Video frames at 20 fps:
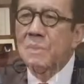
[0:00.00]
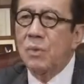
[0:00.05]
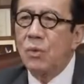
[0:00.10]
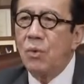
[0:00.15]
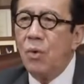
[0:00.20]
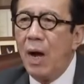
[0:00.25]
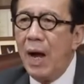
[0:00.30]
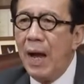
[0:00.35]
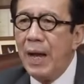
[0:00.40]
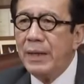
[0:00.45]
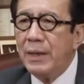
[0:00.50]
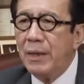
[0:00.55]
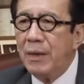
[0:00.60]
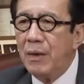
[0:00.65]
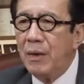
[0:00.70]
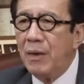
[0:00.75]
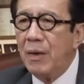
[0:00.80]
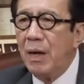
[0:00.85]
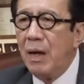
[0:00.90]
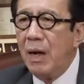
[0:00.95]
through
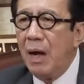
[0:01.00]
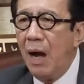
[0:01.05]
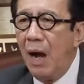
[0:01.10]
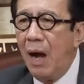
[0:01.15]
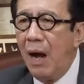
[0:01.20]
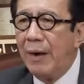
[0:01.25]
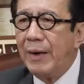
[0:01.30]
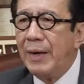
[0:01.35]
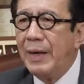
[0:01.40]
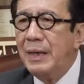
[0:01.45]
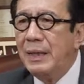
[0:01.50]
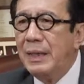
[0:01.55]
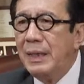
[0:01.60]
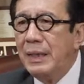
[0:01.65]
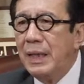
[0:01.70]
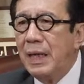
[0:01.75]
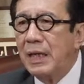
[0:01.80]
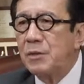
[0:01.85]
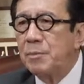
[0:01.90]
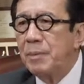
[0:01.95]
higher
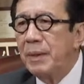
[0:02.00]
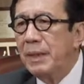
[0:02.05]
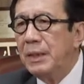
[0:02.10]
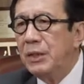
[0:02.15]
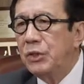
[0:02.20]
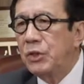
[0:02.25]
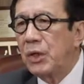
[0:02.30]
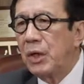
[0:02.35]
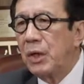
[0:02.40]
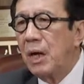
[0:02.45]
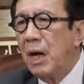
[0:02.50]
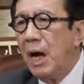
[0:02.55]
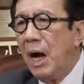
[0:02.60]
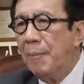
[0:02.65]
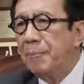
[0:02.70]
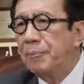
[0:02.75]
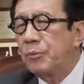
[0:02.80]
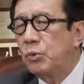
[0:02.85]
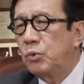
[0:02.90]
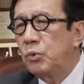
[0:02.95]
R&D expenditure
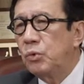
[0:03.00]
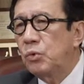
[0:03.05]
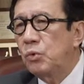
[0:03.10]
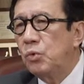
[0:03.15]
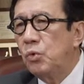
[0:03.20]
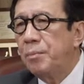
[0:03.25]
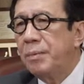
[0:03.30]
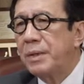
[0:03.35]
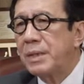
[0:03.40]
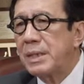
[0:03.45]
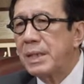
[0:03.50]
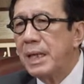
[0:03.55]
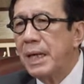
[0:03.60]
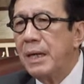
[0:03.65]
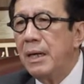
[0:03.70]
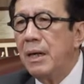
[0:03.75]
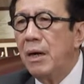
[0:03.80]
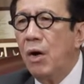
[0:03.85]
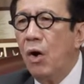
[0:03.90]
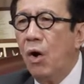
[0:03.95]
up to
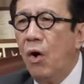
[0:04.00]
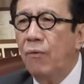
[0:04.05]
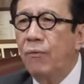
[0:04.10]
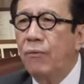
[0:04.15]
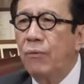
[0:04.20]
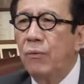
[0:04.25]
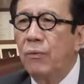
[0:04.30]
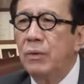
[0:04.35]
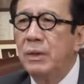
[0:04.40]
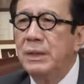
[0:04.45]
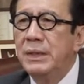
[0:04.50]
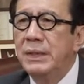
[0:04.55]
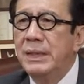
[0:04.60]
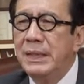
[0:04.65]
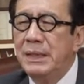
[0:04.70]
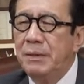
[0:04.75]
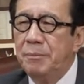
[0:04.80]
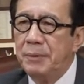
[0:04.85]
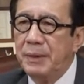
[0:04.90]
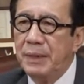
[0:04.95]
2% of
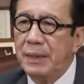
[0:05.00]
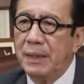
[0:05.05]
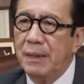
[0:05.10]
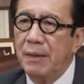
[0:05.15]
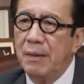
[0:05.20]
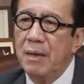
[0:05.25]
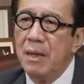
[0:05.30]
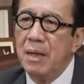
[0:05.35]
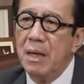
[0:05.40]
GDP.